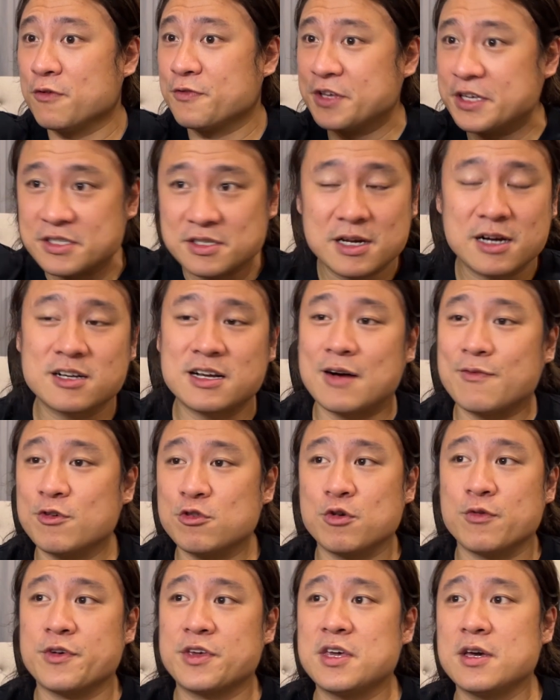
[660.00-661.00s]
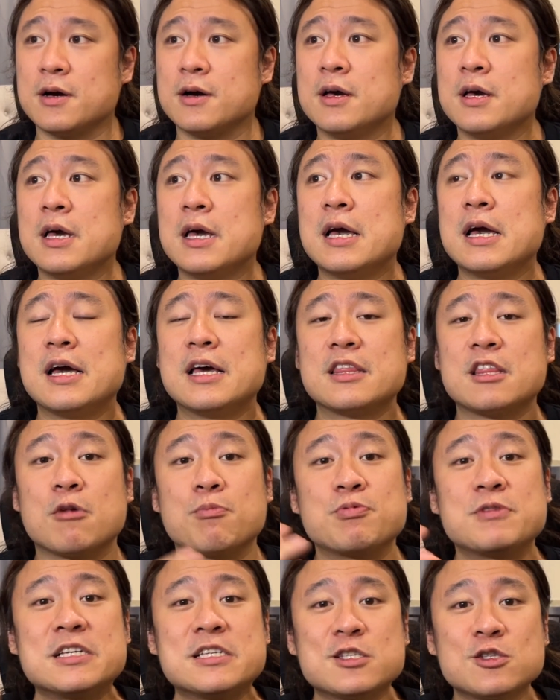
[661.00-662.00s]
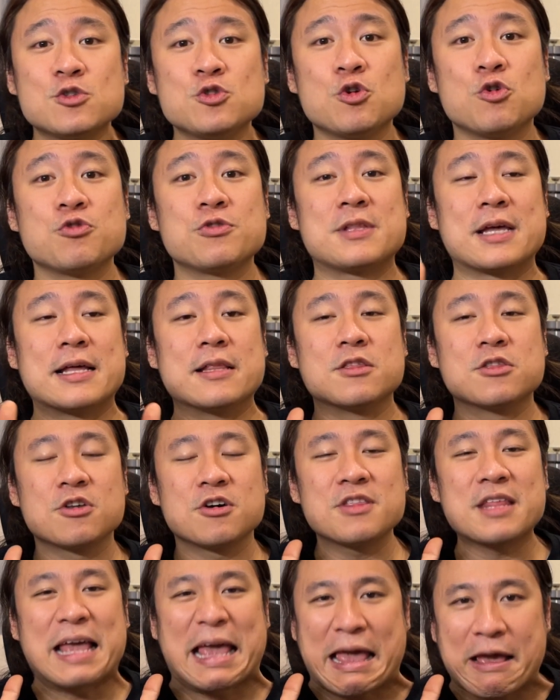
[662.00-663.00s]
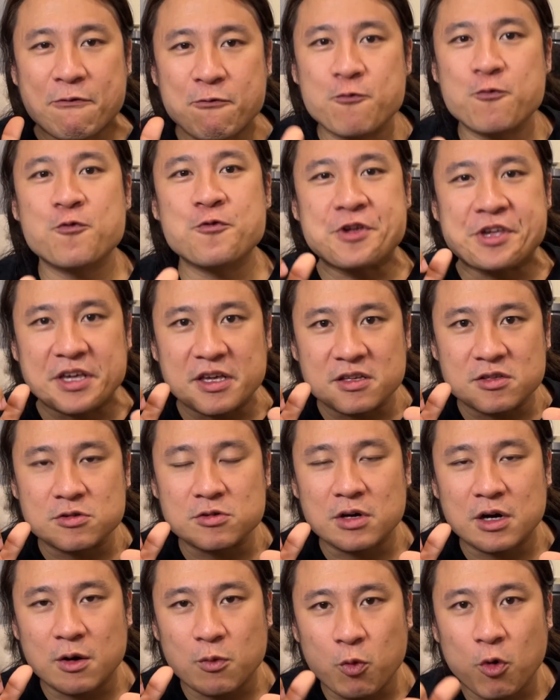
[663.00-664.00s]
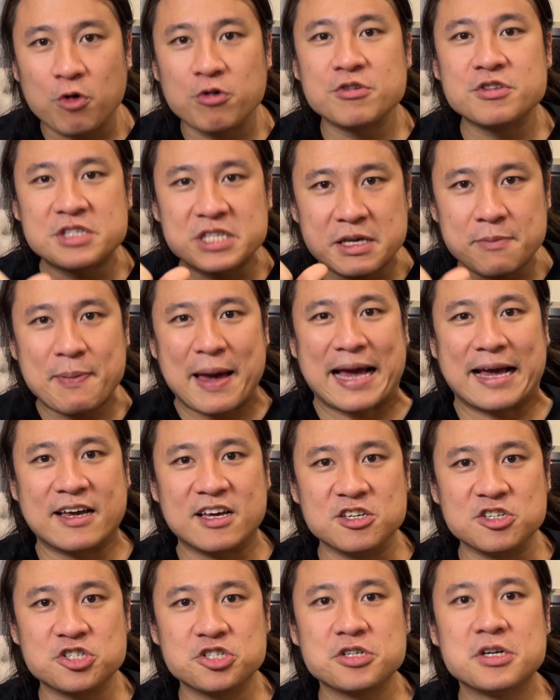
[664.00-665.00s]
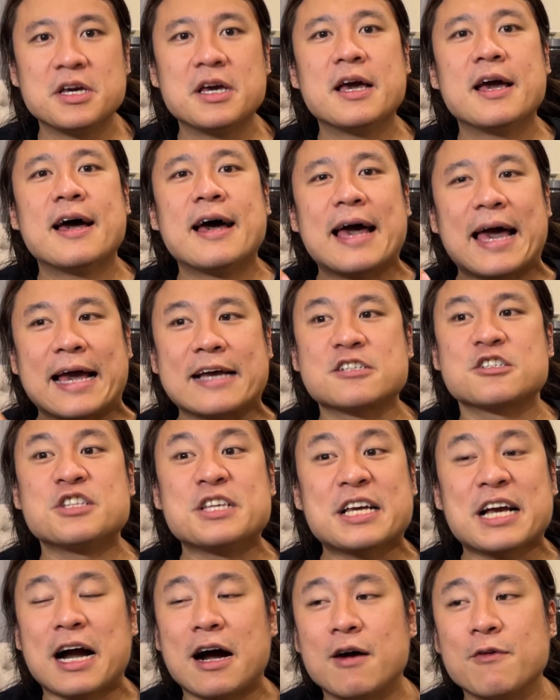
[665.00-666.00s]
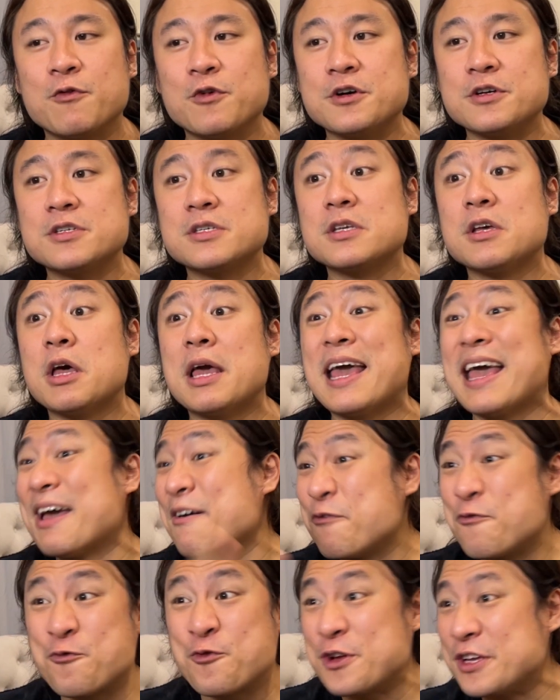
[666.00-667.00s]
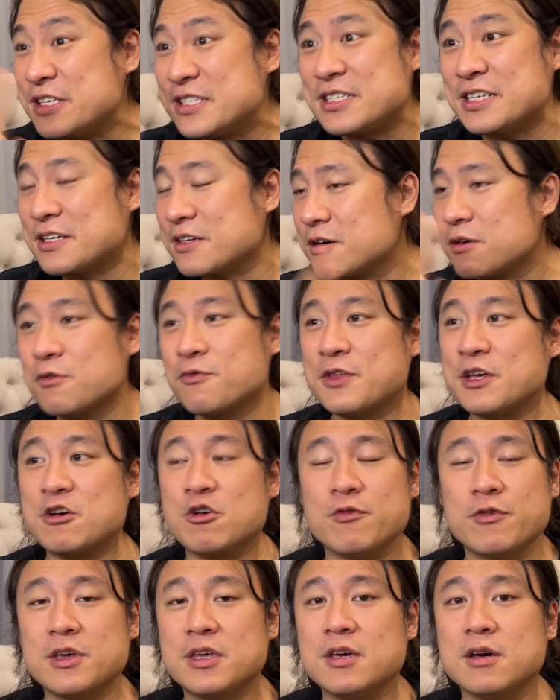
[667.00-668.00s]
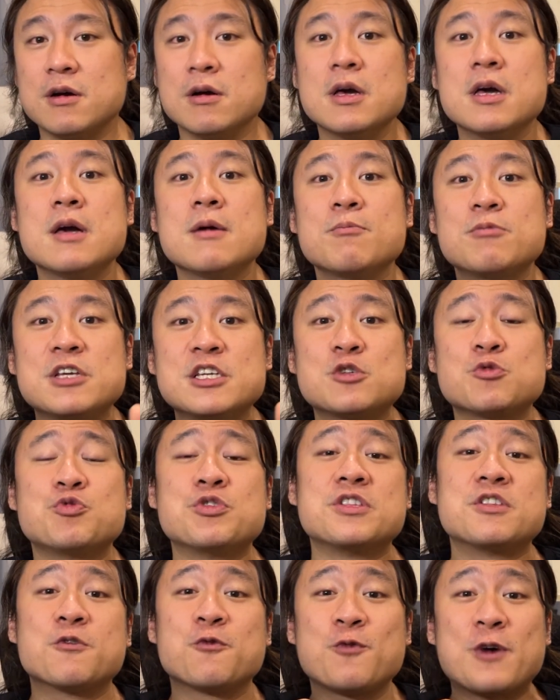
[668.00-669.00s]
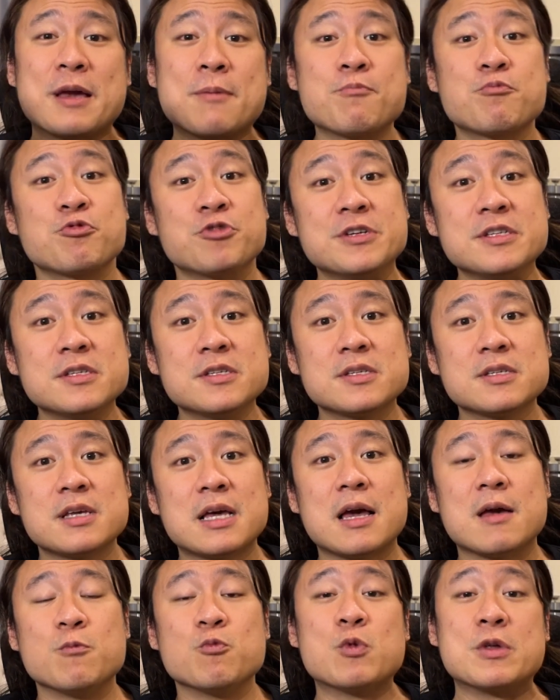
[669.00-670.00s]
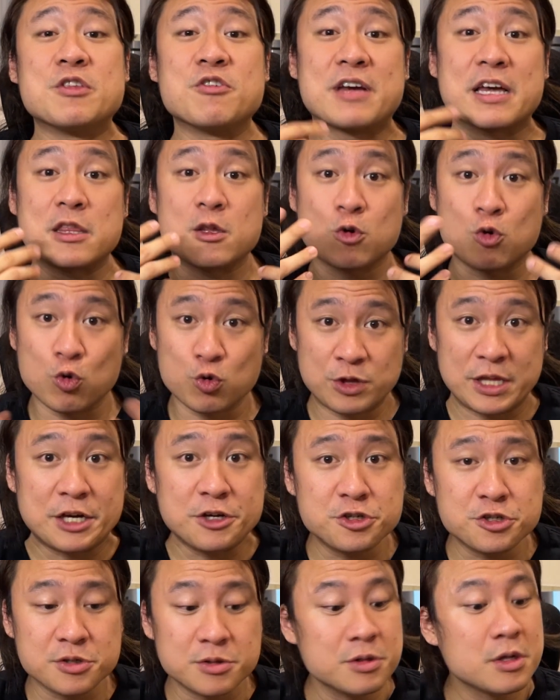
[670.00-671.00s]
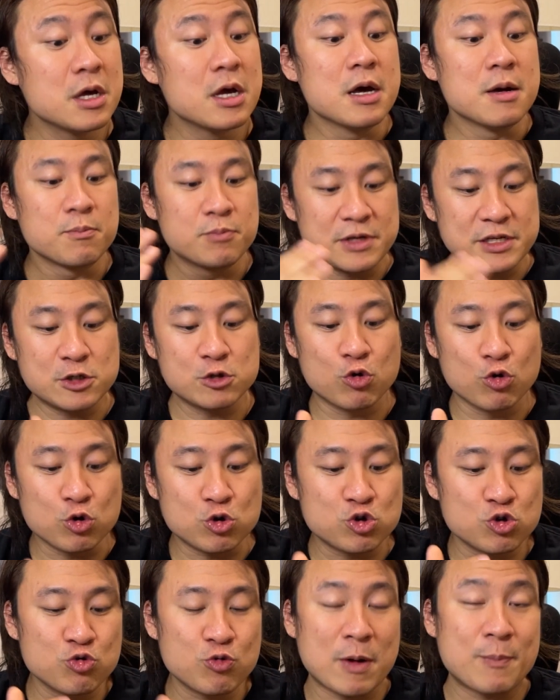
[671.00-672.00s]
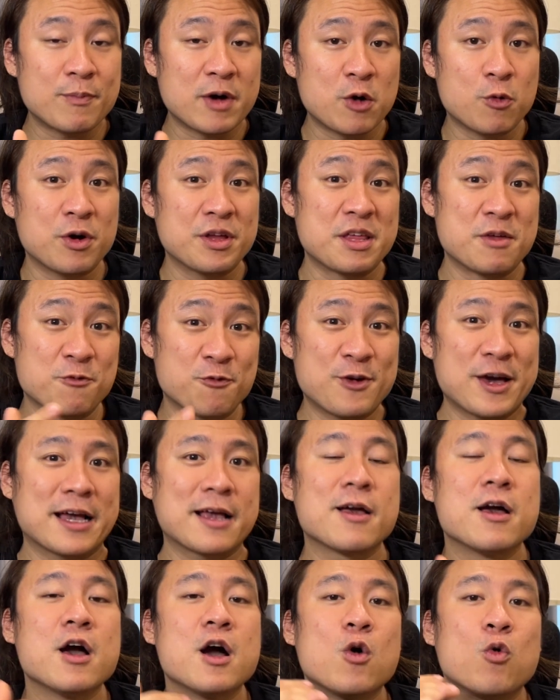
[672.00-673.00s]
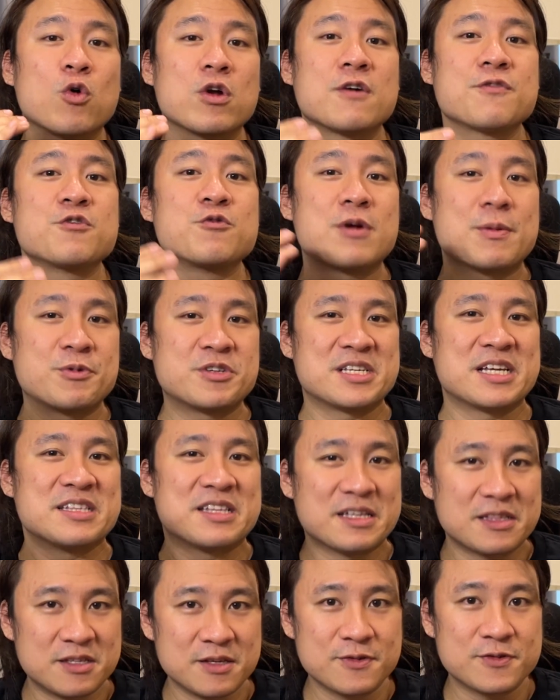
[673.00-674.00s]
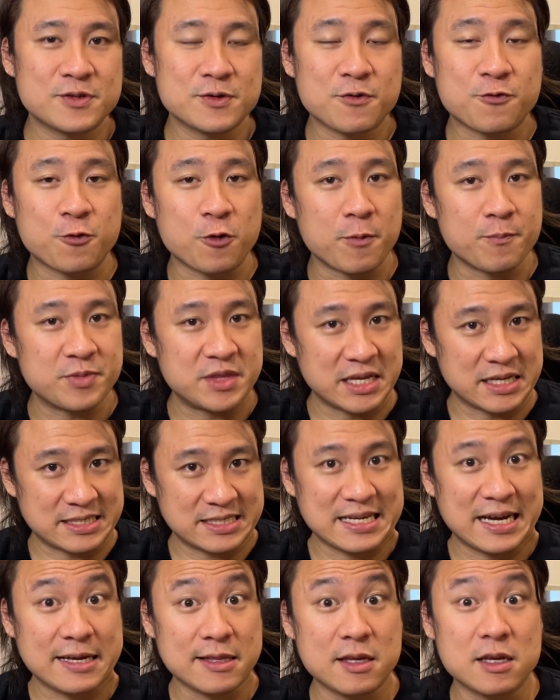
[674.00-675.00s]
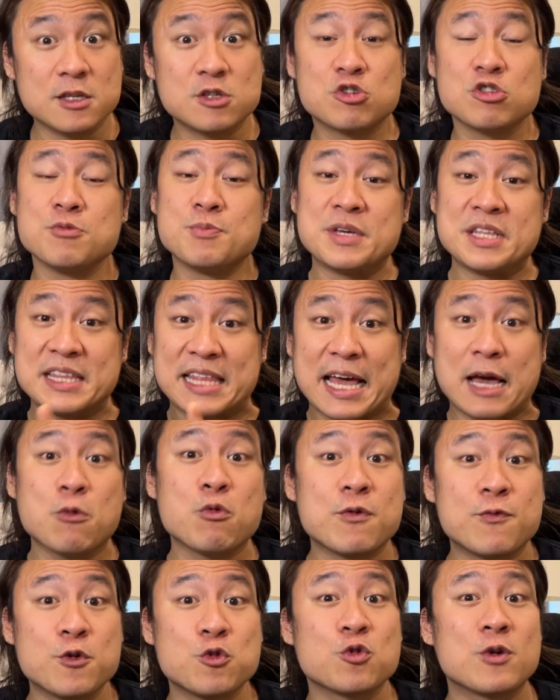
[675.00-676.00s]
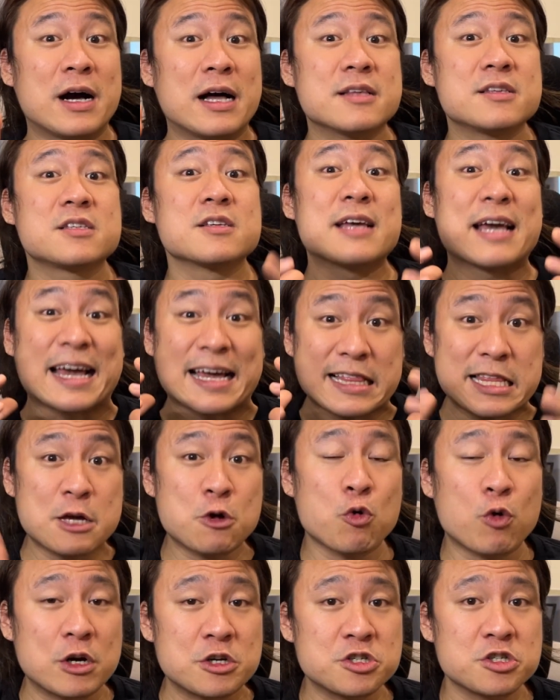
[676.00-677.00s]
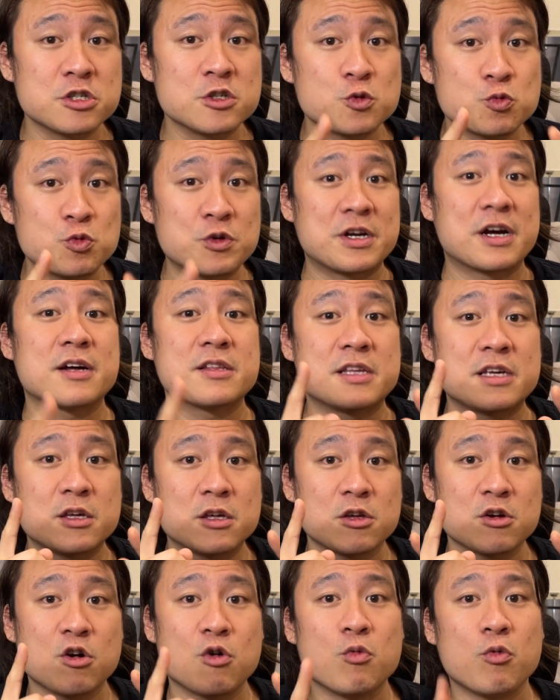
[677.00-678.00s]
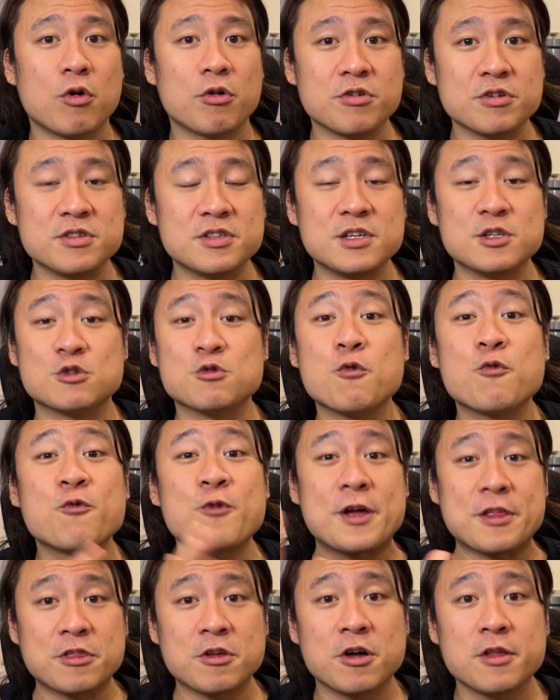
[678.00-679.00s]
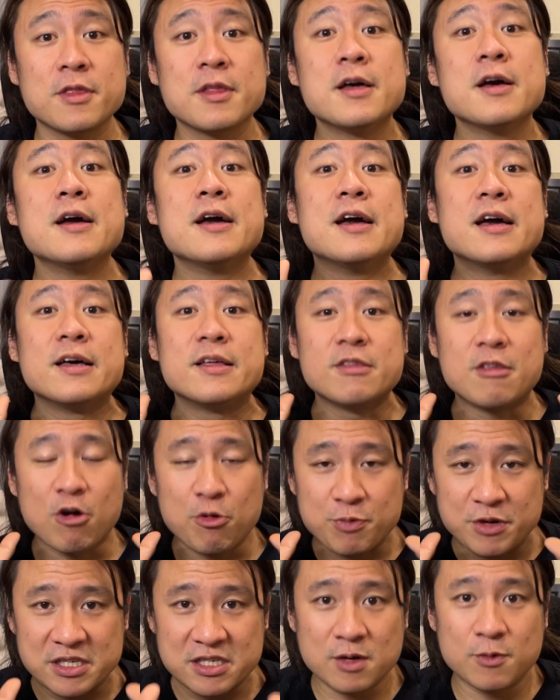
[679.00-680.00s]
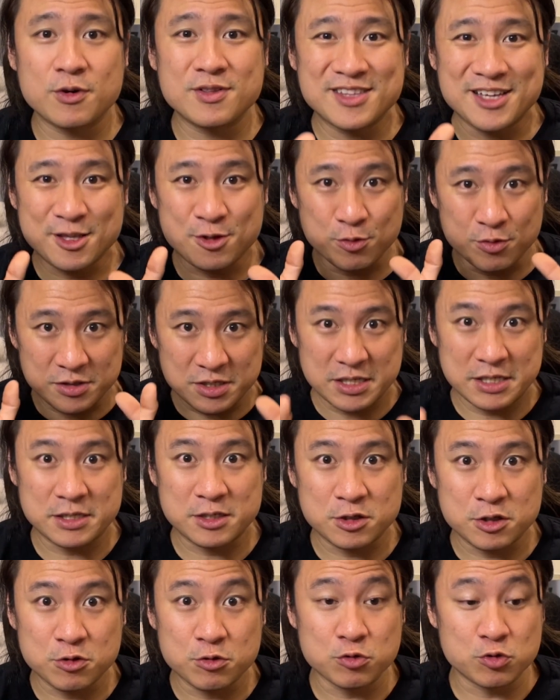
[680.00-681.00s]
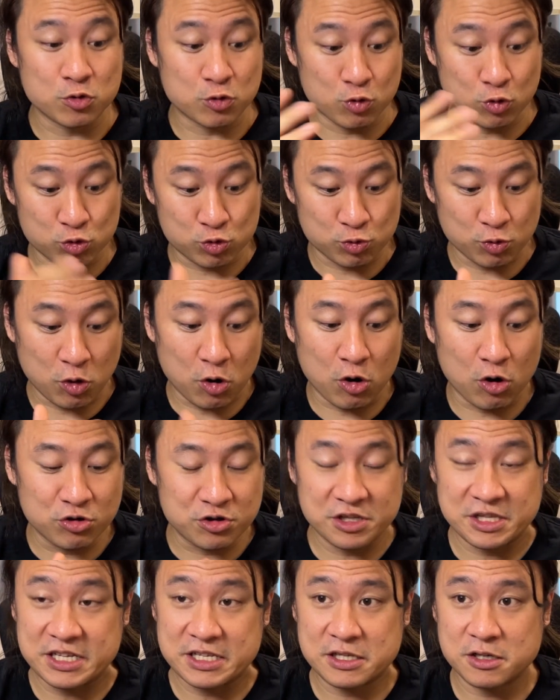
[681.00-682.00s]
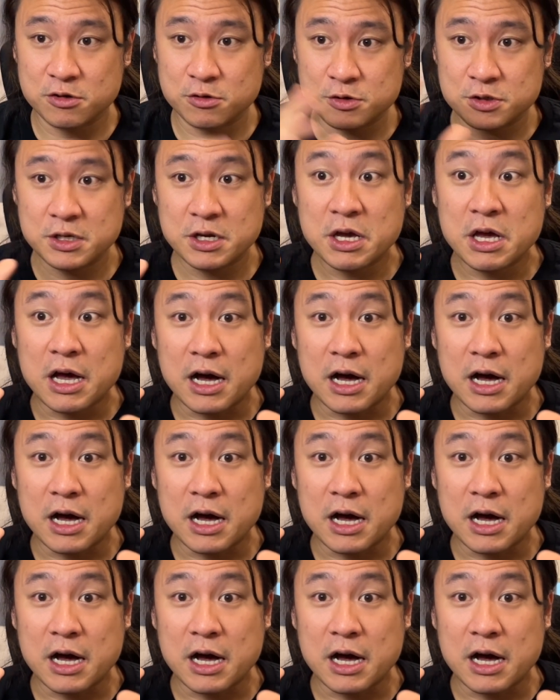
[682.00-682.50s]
of this are covered over here. Now please note that not every warranty package actually covers every single thing over here. Please read the fine prints, and when you get the quotation, please go through one by one. In fact, one of the representatives from their site is going to be there with you to answer any questions regarding your warranty. So fret not, there will be someone there to assist you to go through all the details